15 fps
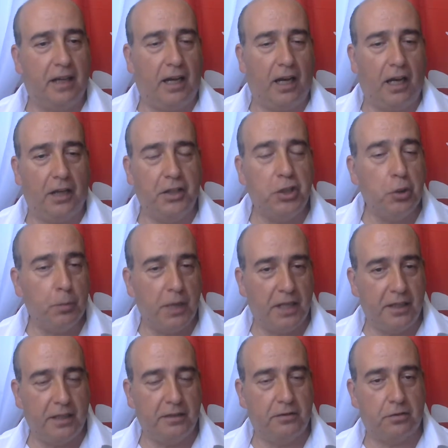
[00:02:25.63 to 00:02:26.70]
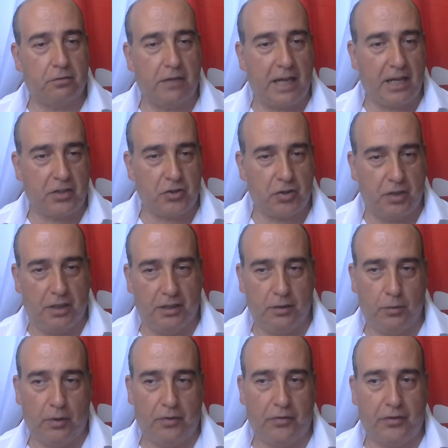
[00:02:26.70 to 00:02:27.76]
a human
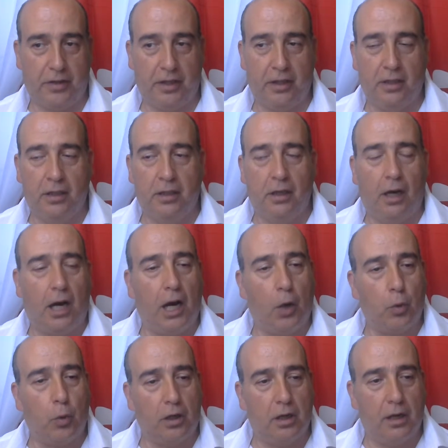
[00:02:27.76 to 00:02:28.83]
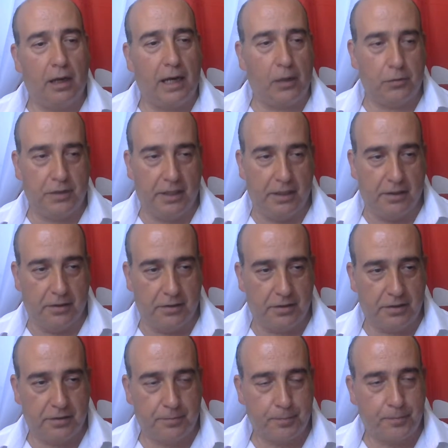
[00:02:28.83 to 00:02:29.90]
interaction with our
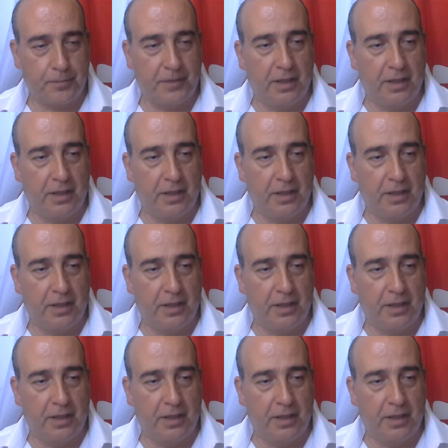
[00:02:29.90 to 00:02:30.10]
audience.